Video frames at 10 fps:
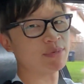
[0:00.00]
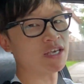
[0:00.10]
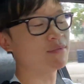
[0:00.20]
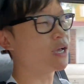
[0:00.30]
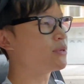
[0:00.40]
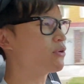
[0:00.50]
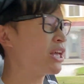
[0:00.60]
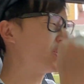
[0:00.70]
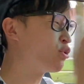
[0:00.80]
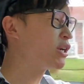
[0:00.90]
BMW
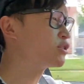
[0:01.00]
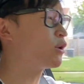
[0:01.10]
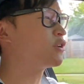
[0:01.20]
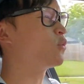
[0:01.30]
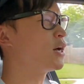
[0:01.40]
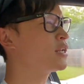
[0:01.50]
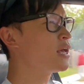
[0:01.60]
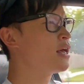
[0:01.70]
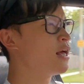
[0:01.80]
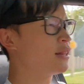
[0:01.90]
in
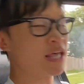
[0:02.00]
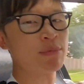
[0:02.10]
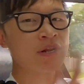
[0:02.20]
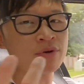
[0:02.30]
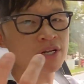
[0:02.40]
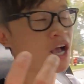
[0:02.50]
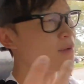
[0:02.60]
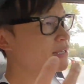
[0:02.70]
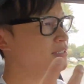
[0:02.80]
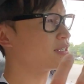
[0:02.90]
2021. Let me know in the
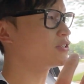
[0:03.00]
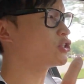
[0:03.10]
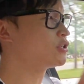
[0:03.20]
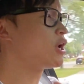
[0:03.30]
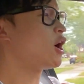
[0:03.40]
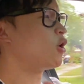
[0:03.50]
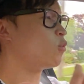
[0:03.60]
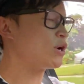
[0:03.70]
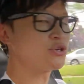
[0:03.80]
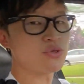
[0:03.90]
comment section
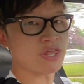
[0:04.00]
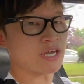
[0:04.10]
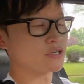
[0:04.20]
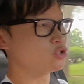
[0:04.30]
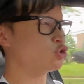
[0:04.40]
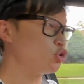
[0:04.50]
what you think. Do